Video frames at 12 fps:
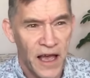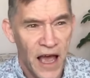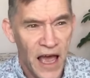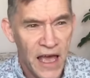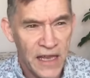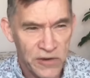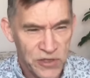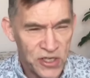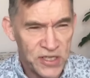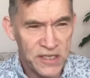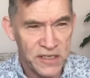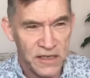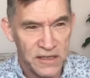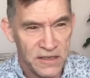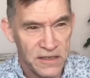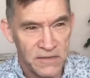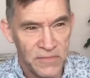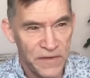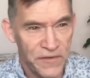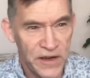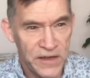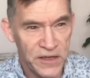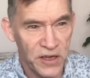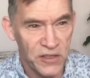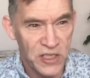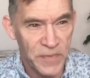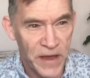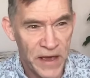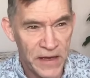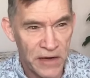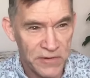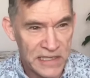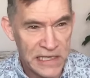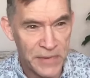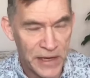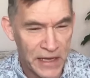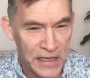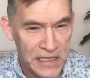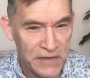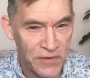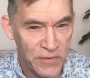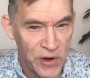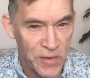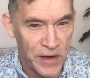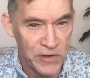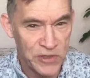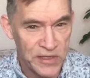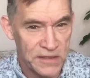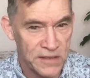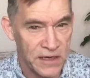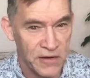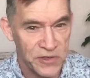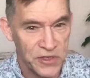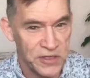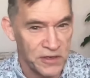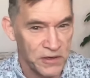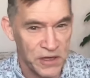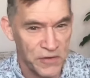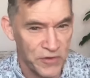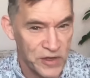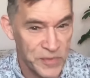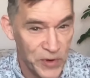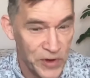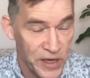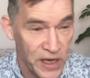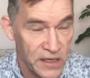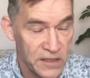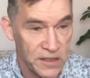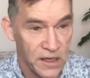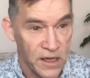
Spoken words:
and my friend had gone to bed, and I was sleeping in his living room. And I was just sort of looking through his bookcase,